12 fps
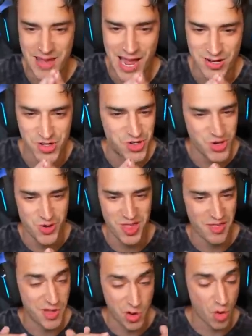match, dude,
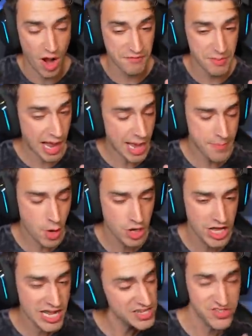that whoever my
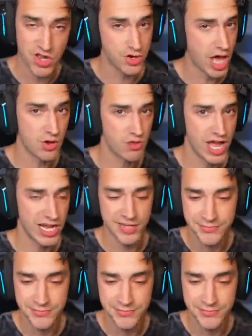opponent is, they're not ready.